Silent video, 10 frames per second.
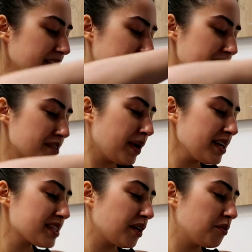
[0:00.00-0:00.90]
This
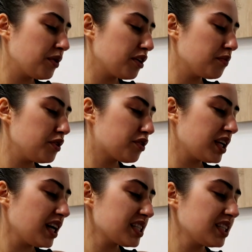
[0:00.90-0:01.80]
might sound weird, but you
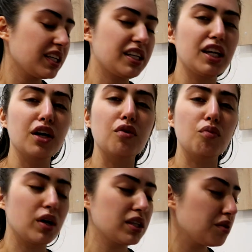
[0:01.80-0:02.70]
can actually hear
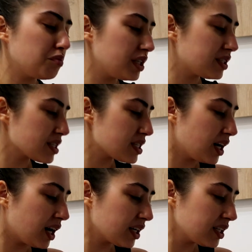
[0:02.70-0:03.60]
when the meat is
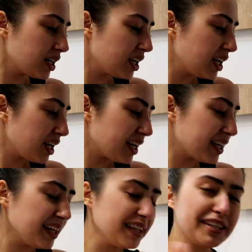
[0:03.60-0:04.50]
done.
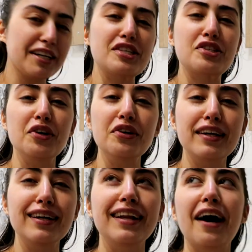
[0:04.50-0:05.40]
It got like a
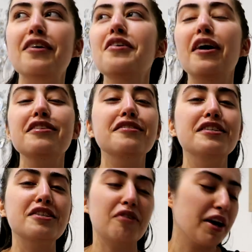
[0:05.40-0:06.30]
certain, I don't know how to
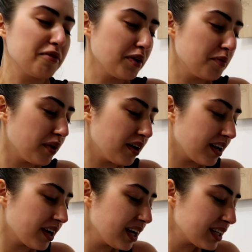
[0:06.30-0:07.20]
describe it,
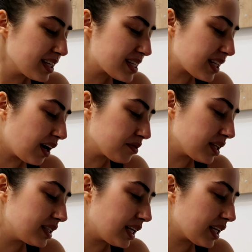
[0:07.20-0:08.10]
but this sound,
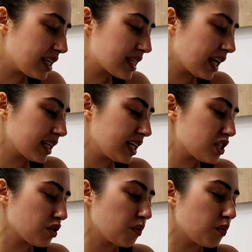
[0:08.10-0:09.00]
and then it's gonna get
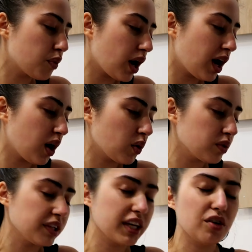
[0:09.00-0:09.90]
some
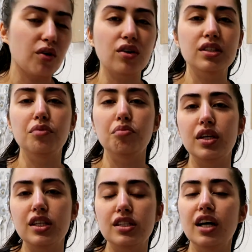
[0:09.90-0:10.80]
brown layer on the
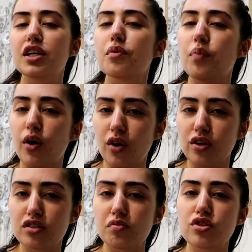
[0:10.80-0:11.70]
meat. Not get
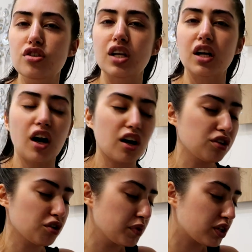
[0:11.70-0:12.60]
burned, but just a
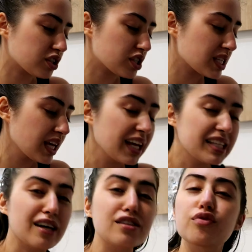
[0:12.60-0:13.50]
color, because
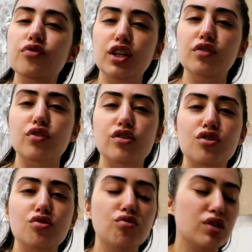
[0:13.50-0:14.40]
that's flavor too.